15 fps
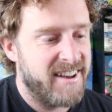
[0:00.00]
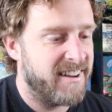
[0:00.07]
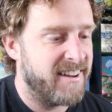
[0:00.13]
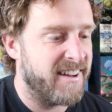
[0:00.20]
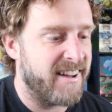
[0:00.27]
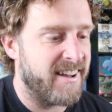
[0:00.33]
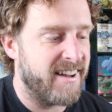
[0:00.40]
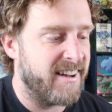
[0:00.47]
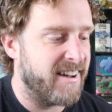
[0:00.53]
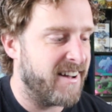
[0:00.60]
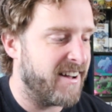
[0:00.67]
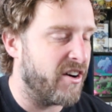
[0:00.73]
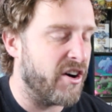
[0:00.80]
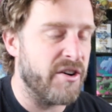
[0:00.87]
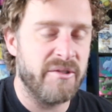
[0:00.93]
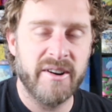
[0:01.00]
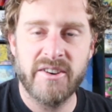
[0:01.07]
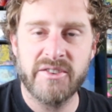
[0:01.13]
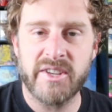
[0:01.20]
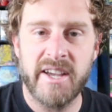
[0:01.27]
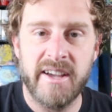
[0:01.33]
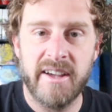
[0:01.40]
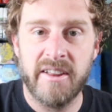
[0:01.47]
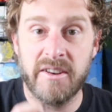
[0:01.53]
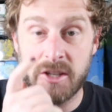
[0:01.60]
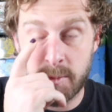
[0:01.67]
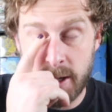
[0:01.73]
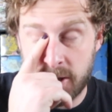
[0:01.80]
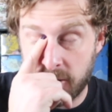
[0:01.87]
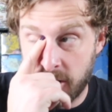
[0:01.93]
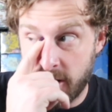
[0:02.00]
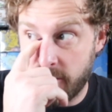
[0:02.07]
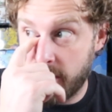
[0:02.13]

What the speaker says: art rares, and special art